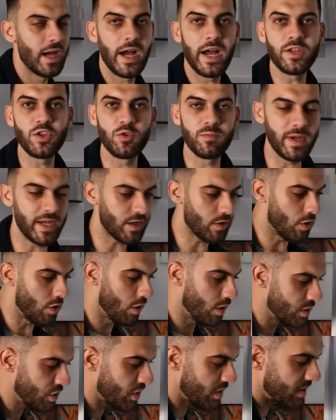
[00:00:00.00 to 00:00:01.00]
and you make
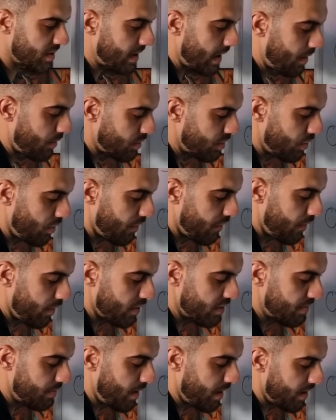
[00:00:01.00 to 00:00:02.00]
100 sales your
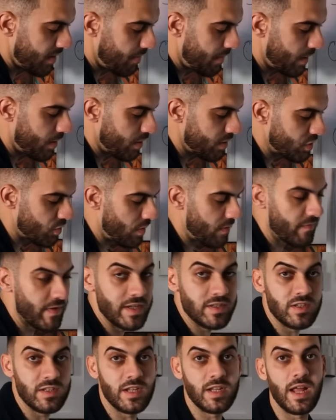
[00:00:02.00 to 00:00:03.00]
first month because you
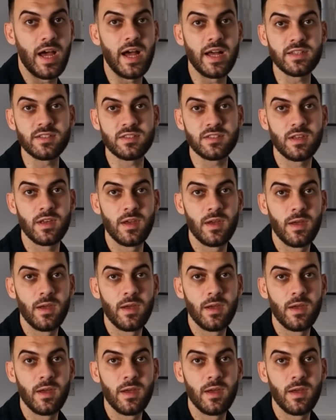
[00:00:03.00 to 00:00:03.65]
invested in ads,